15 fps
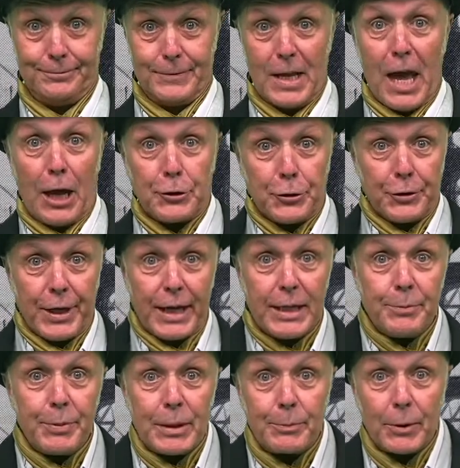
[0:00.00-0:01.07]
And today
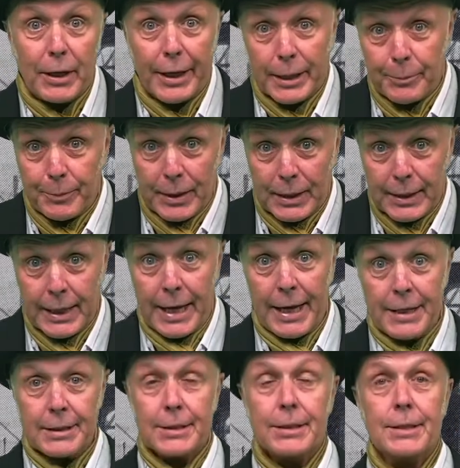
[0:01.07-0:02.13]
people like Bill
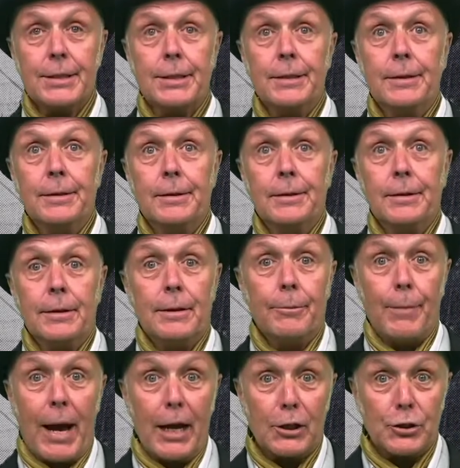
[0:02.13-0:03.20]
Gates,
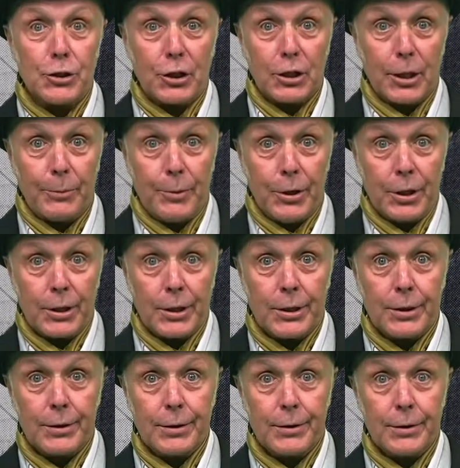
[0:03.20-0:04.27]
Mark Zuckerberg,
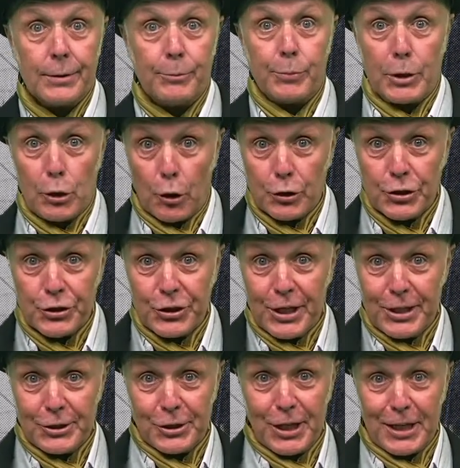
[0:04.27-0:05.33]

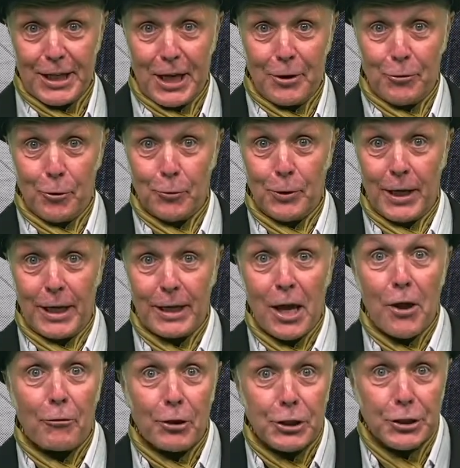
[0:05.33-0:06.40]
Beyonce, J.K. Rowling,
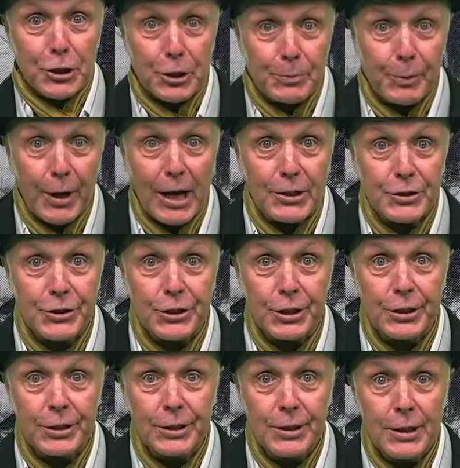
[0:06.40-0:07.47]
Richard
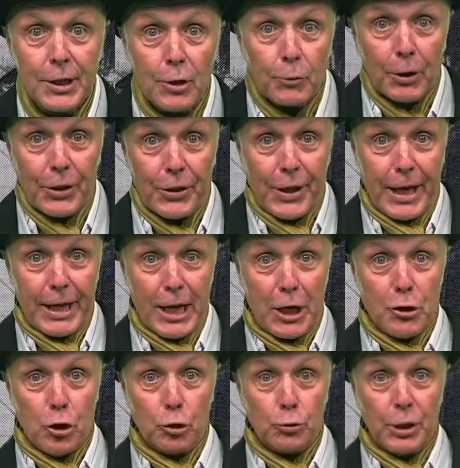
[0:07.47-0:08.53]
Branson, well, they are
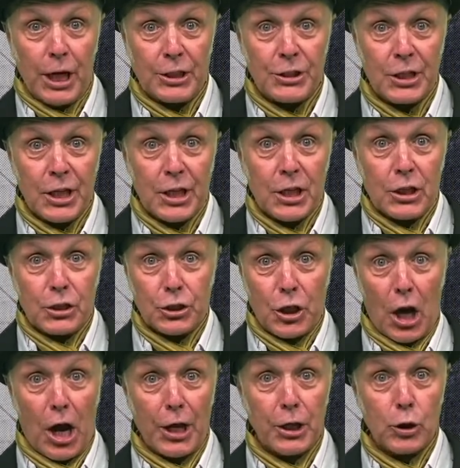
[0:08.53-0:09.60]
known as
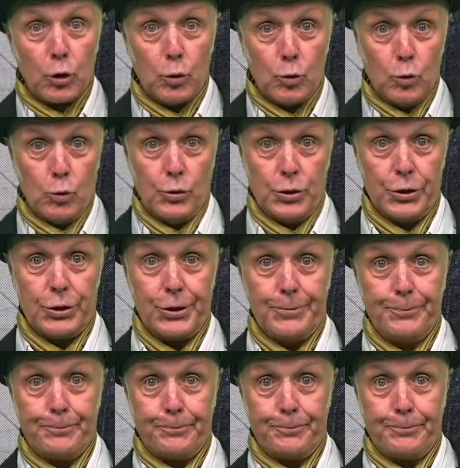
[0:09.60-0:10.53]
tycoons.